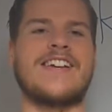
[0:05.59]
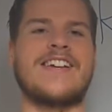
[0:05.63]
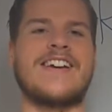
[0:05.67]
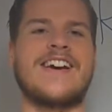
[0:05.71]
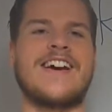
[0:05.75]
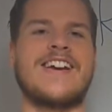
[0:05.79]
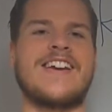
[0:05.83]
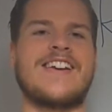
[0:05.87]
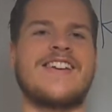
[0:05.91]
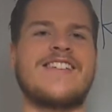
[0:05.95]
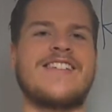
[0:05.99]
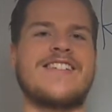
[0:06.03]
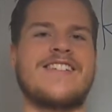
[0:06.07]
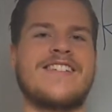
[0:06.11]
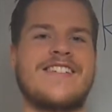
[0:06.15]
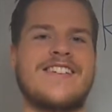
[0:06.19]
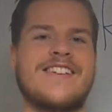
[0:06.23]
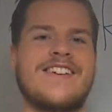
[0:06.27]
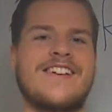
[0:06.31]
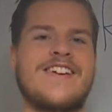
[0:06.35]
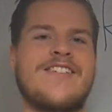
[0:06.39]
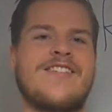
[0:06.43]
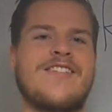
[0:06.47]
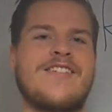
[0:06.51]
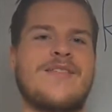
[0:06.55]
And
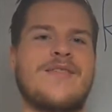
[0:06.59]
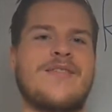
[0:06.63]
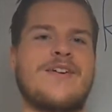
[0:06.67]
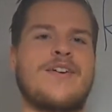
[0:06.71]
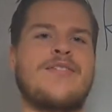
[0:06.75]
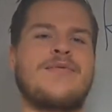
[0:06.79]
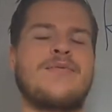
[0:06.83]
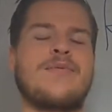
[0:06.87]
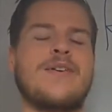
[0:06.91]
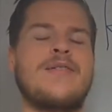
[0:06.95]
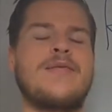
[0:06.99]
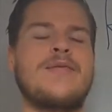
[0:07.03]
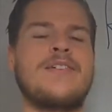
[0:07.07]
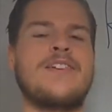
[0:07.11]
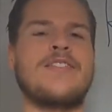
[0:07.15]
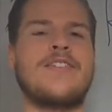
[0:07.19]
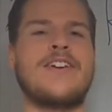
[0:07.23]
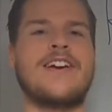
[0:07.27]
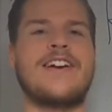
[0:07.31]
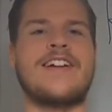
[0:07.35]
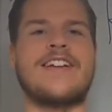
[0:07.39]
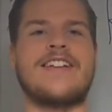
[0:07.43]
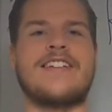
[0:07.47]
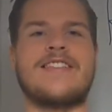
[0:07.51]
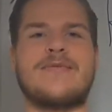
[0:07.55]
reverse pyramid
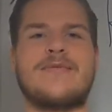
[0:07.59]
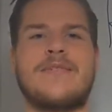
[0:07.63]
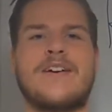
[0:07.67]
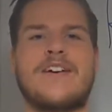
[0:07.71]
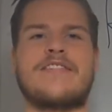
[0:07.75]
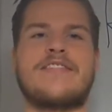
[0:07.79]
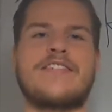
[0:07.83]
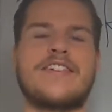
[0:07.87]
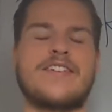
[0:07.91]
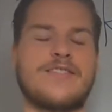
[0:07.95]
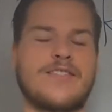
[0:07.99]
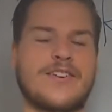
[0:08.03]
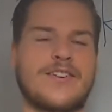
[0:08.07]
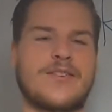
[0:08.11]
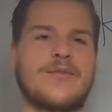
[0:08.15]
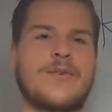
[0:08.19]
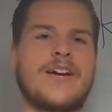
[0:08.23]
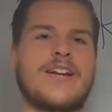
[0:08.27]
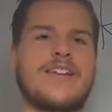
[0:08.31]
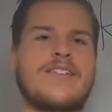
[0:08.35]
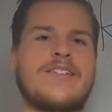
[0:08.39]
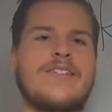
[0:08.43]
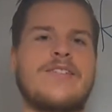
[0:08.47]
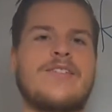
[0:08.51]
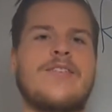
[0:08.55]
training is my favorite
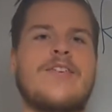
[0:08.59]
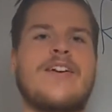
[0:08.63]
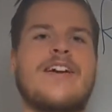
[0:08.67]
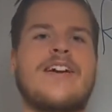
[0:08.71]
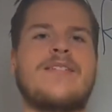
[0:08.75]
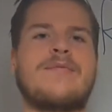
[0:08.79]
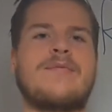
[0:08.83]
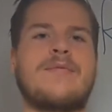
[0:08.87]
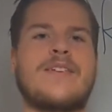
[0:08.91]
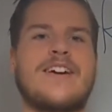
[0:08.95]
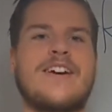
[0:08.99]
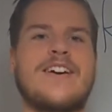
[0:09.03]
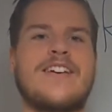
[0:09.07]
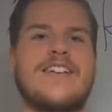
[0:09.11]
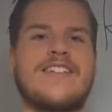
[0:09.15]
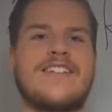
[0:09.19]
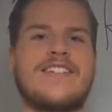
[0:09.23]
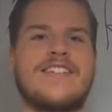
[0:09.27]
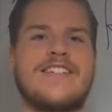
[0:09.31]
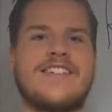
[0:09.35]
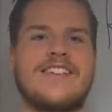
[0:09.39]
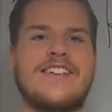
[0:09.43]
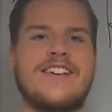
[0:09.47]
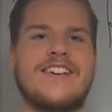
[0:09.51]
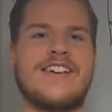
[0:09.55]
way to train
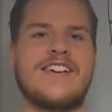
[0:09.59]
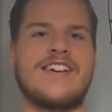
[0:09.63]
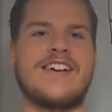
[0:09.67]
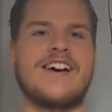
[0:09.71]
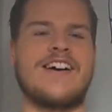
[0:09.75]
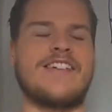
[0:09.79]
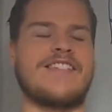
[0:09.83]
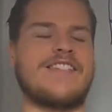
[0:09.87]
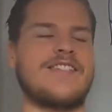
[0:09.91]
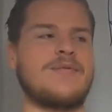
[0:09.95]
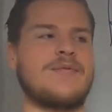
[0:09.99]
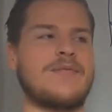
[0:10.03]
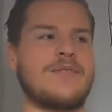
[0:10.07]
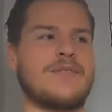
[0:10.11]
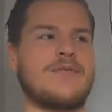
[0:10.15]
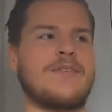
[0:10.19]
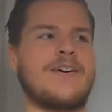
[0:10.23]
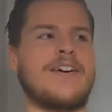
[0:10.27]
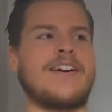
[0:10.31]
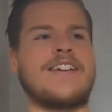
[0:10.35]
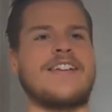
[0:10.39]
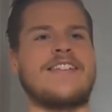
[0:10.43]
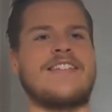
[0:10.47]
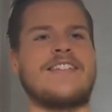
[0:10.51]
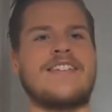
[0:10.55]
because I simply
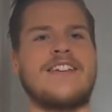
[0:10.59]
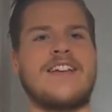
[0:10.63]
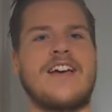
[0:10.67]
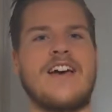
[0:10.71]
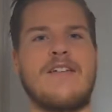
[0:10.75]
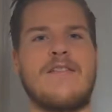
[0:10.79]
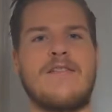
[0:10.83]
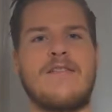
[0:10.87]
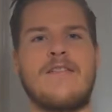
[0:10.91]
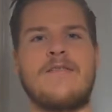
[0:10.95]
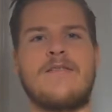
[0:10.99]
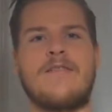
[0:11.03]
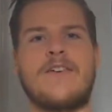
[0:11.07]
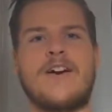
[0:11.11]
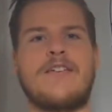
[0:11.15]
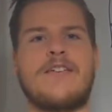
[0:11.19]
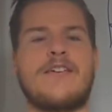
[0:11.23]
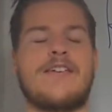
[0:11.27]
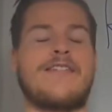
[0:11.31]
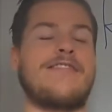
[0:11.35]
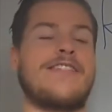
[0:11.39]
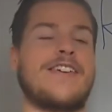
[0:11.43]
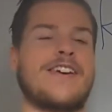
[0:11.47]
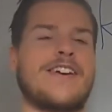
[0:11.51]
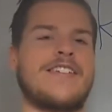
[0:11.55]
find it very
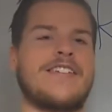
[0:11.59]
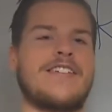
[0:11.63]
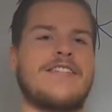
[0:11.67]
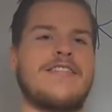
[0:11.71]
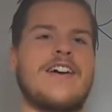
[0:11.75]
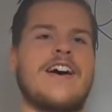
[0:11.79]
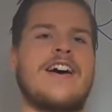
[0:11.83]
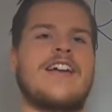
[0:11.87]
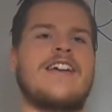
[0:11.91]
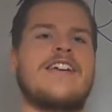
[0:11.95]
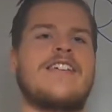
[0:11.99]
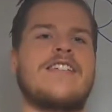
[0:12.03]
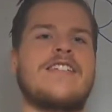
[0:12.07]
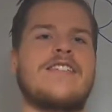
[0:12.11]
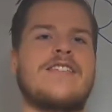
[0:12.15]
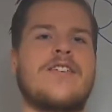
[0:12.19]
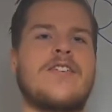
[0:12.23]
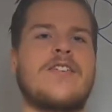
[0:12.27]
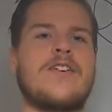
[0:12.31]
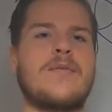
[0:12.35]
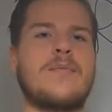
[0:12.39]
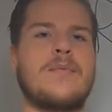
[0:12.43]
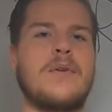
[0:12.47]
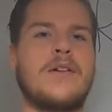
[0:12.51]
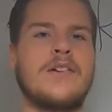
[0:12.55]
effective and
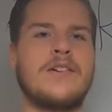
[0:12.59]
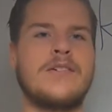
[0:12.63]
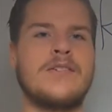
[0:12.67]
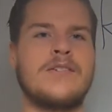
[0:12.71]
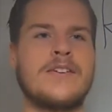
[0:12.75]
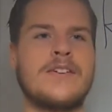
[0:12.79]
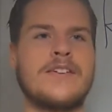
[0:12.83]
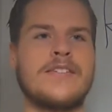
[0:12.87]
enjoyable.